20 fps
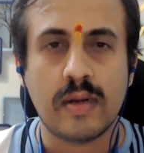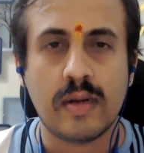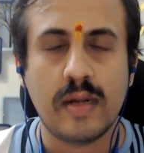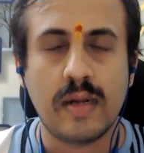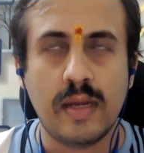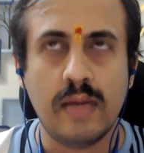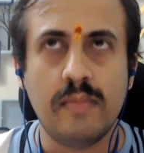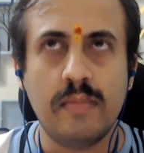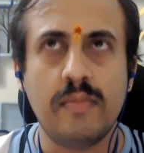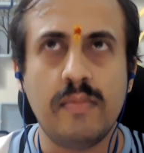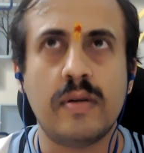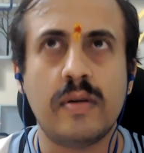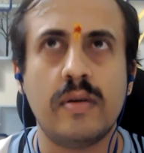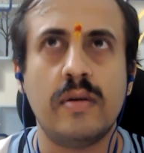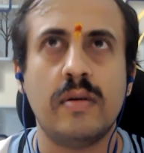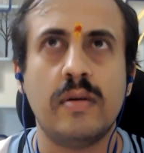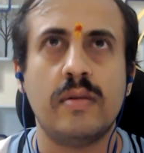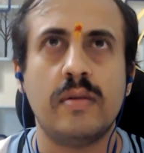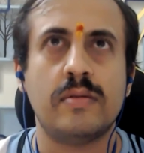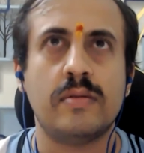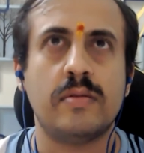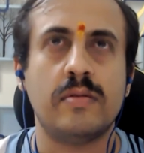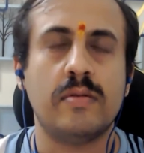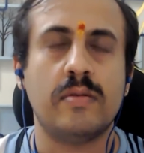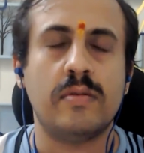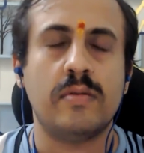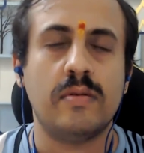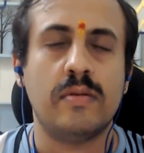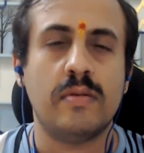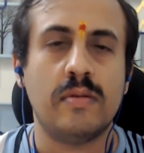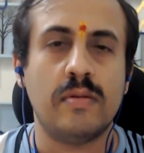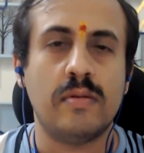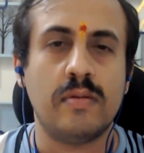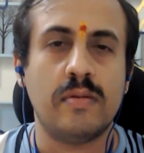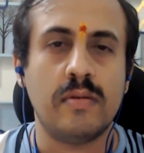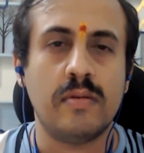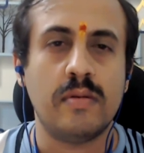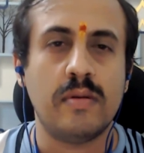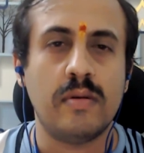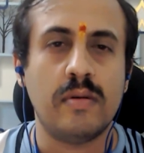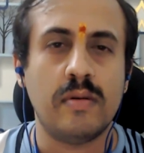claimed, so